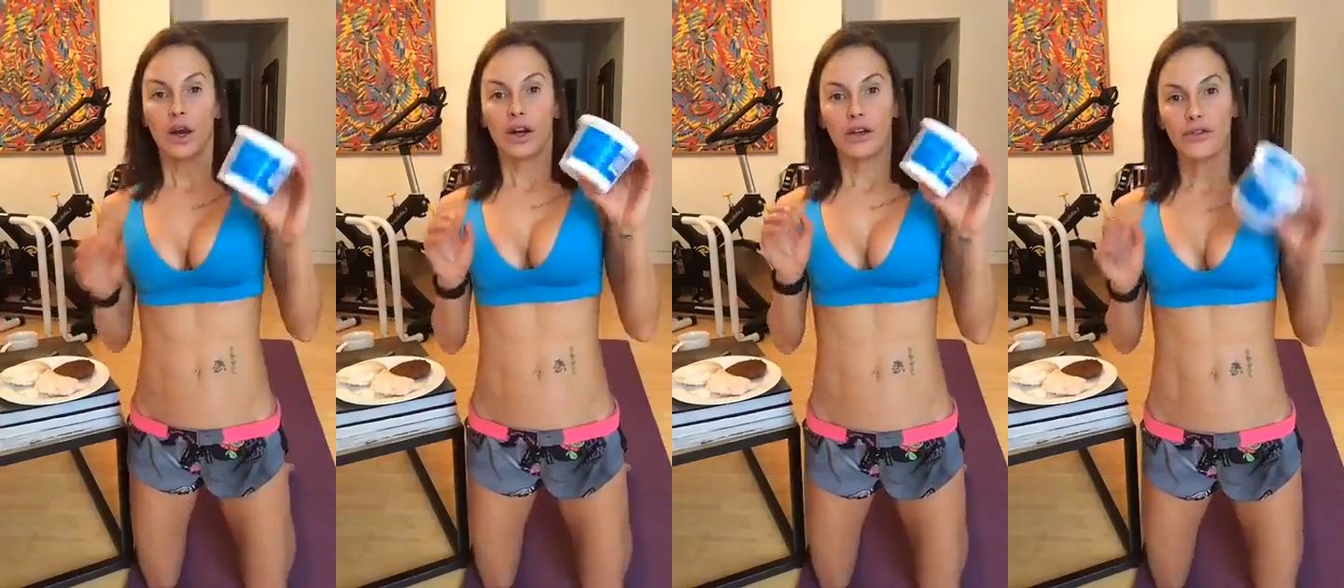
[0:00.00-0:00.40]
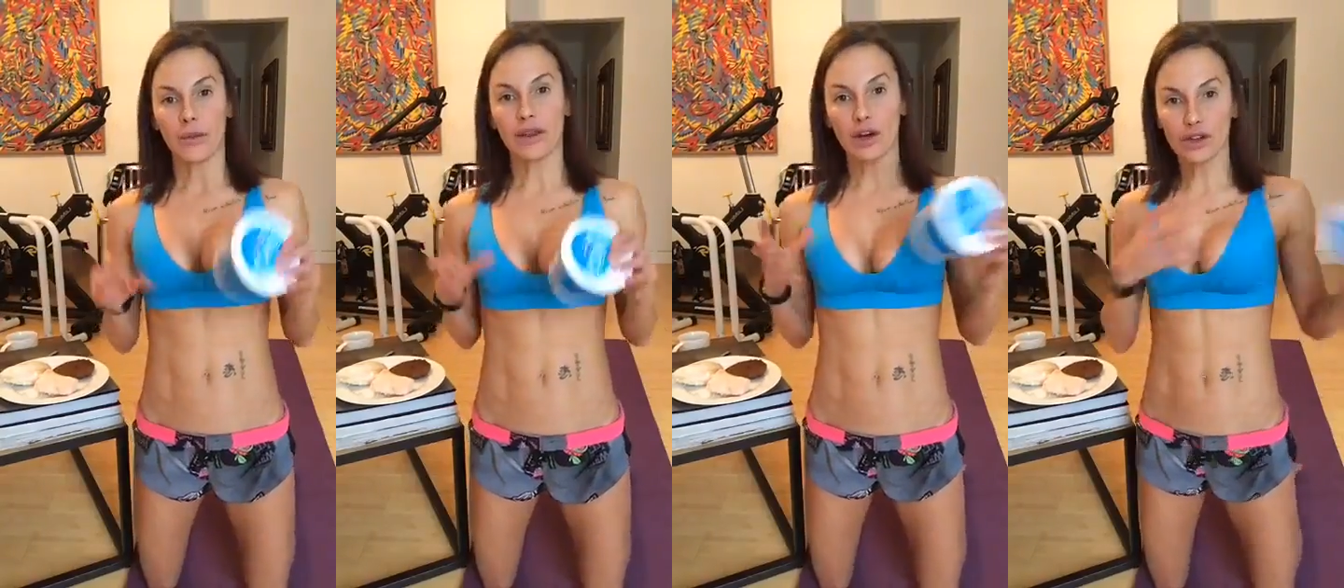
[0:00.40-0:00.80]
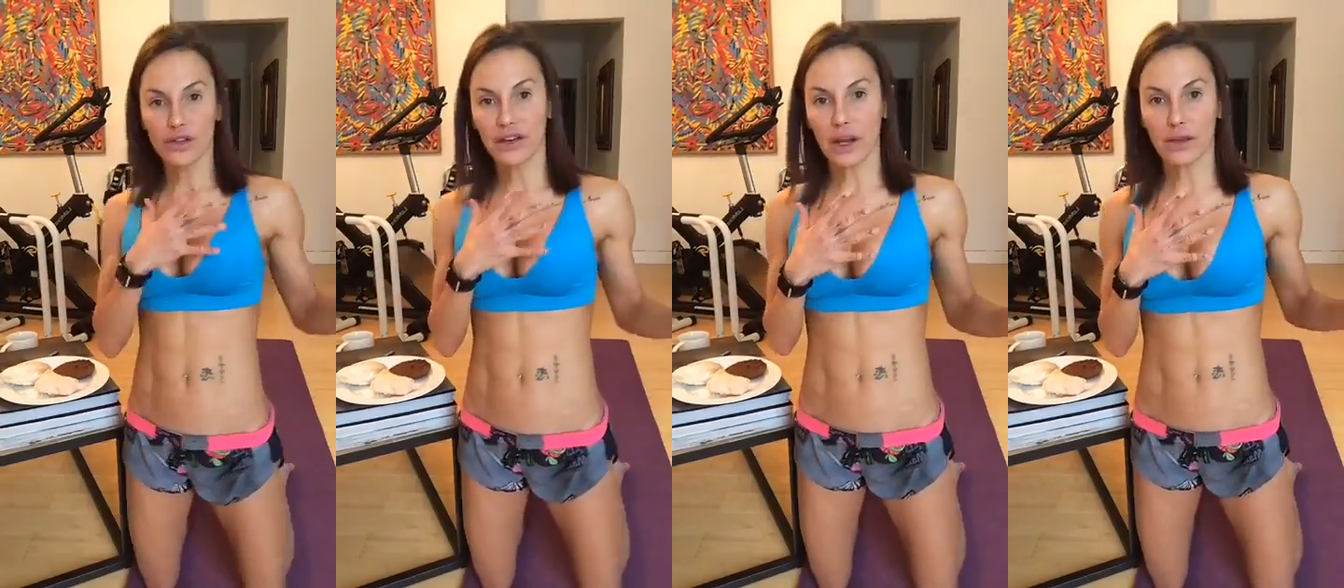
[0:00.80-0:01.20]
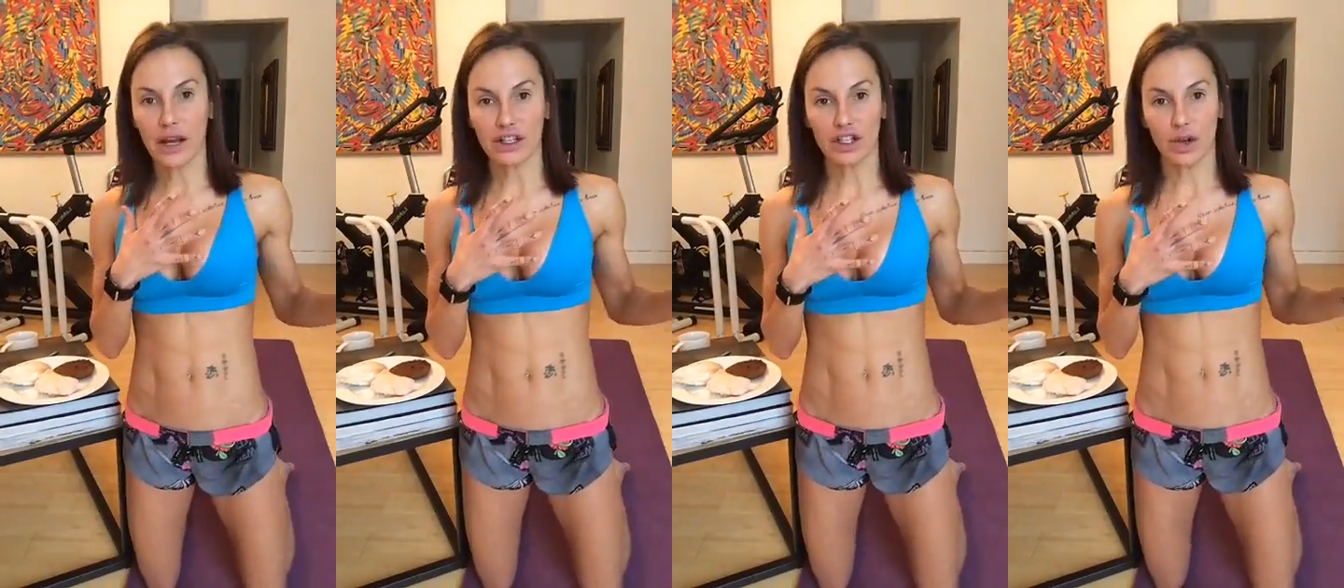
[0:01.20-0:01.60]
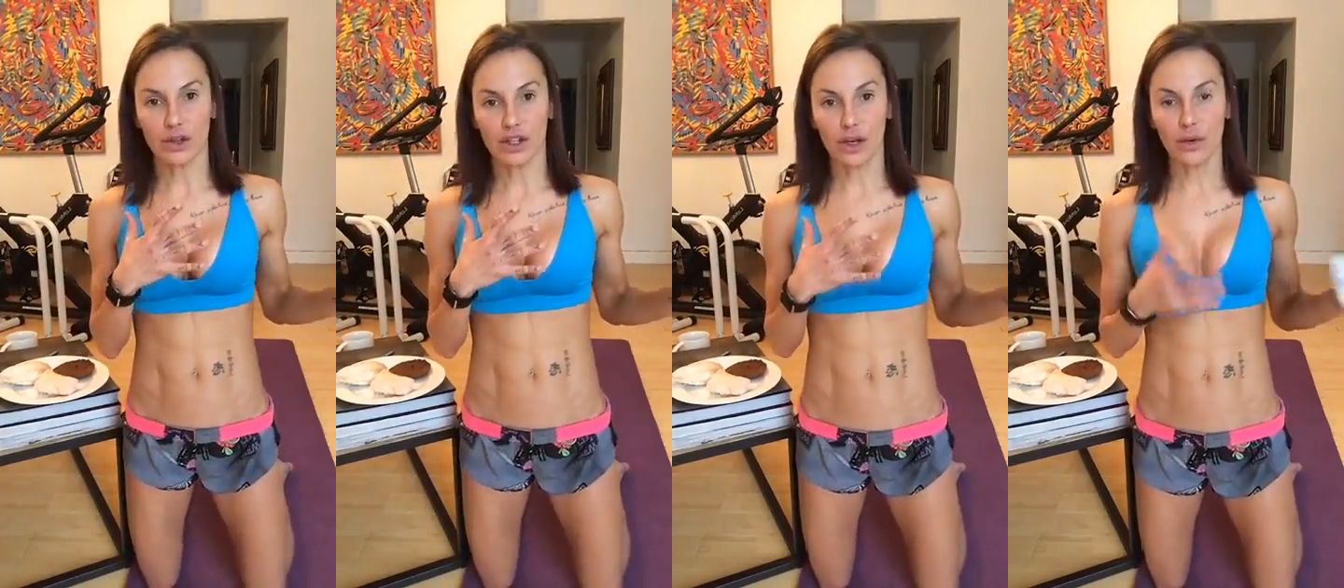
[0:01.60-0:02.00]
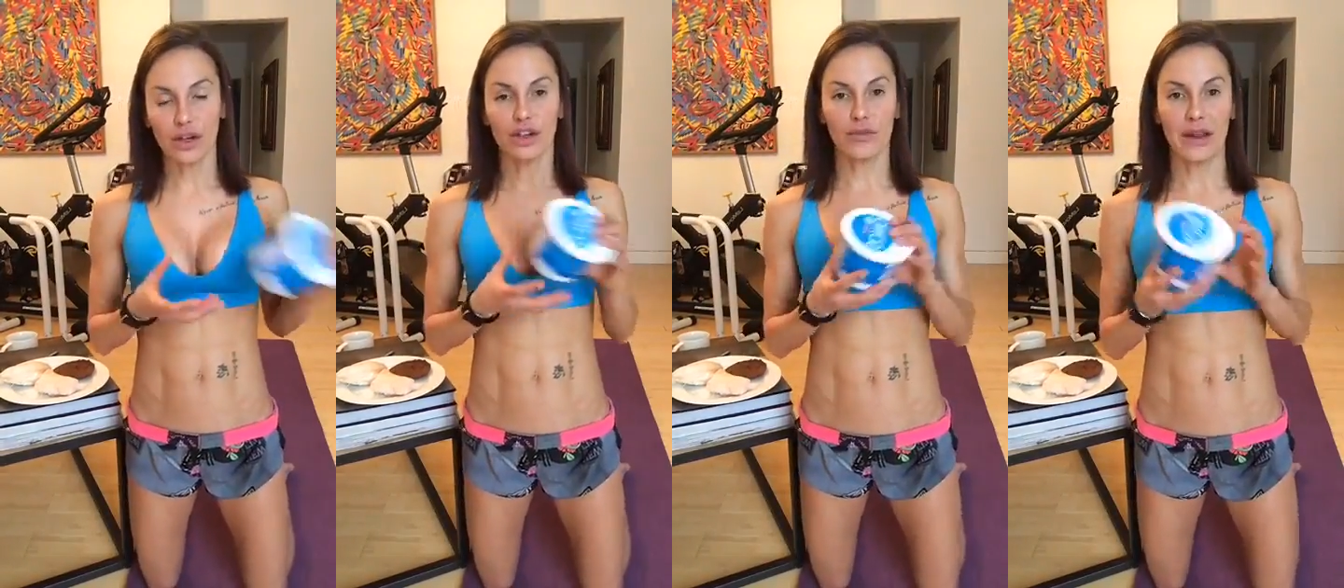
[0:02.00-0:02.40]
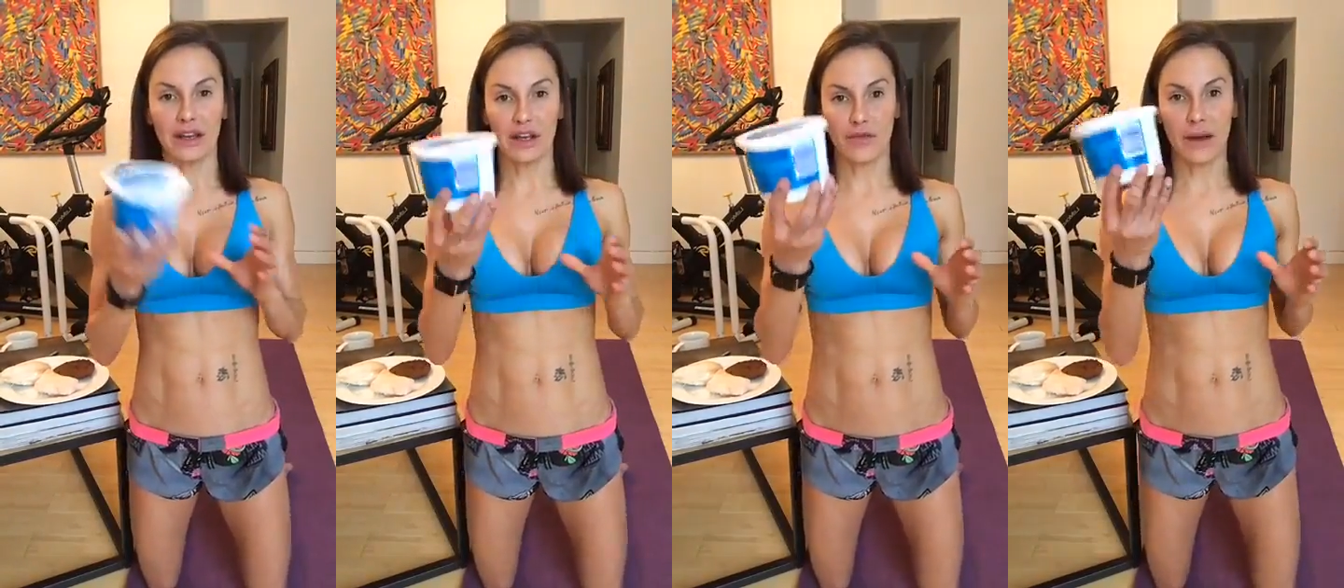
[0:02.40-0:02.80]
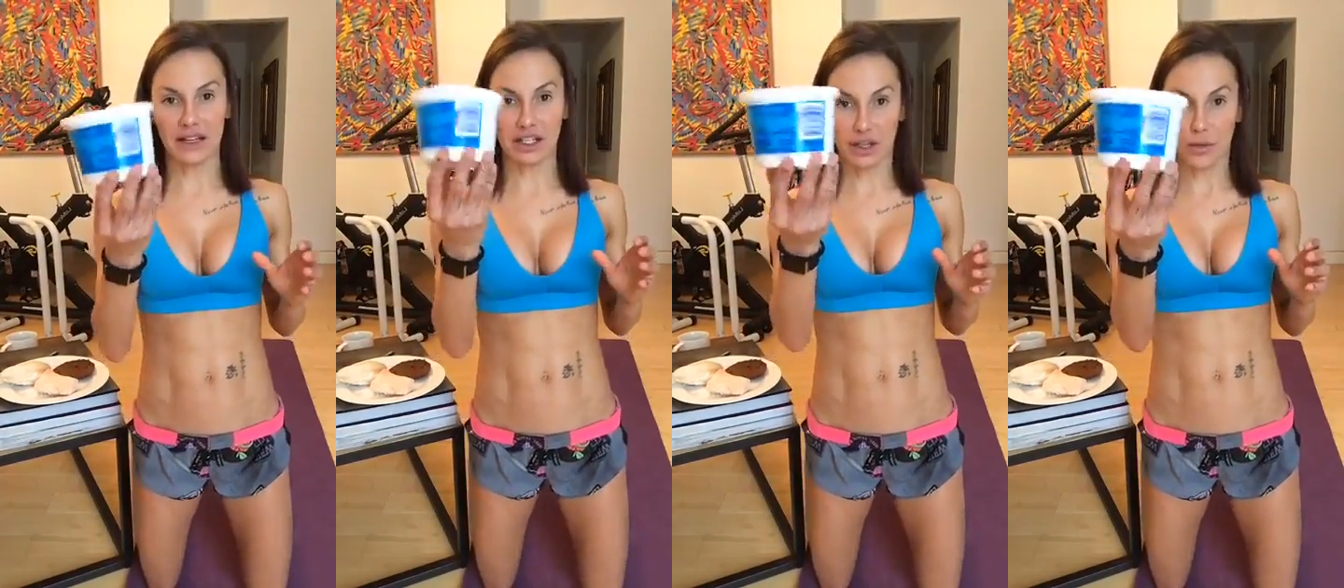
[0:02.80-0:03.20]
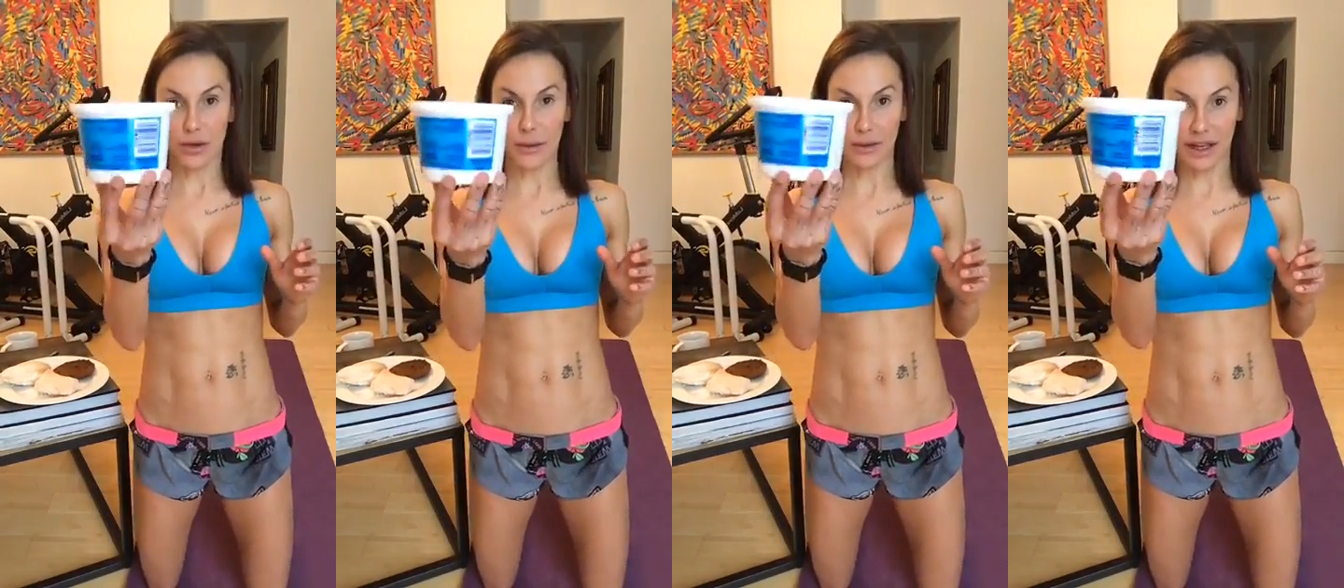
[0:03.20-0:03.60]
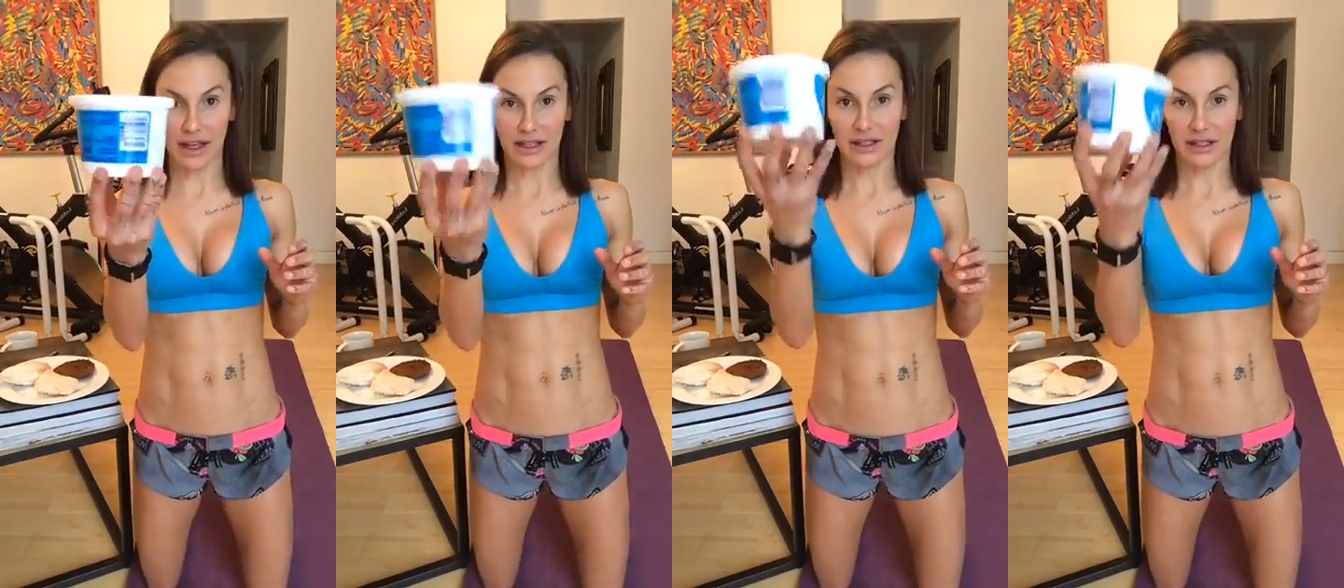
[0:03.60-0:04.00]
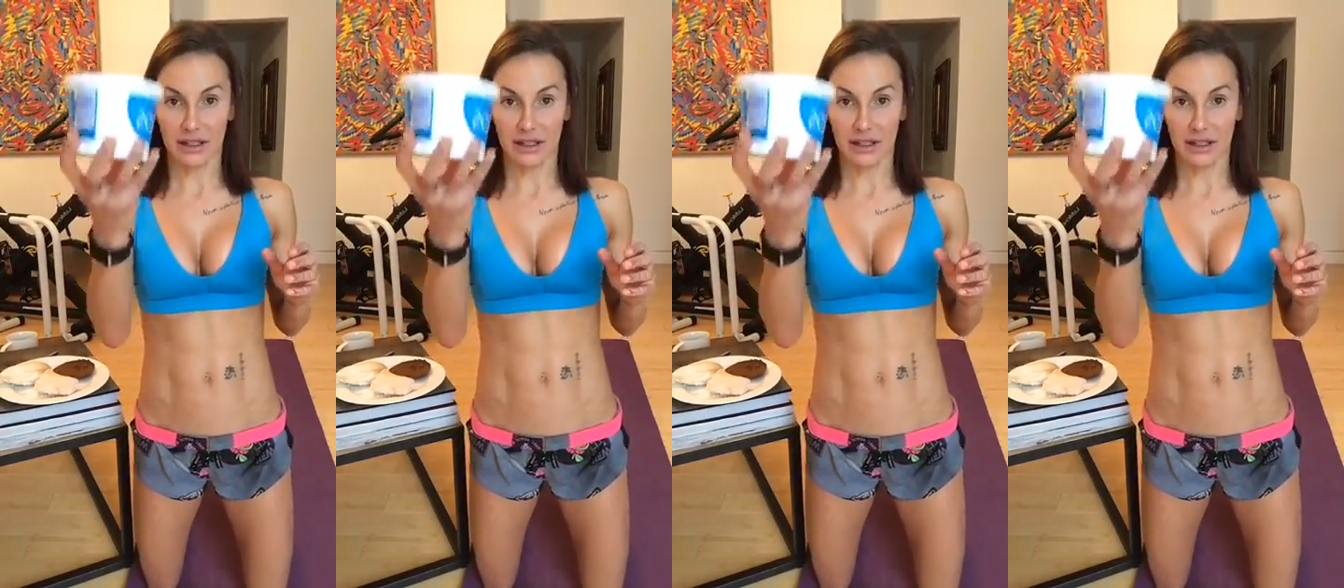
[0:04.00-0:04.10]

From the other video that I showed you, you've managed to prep this.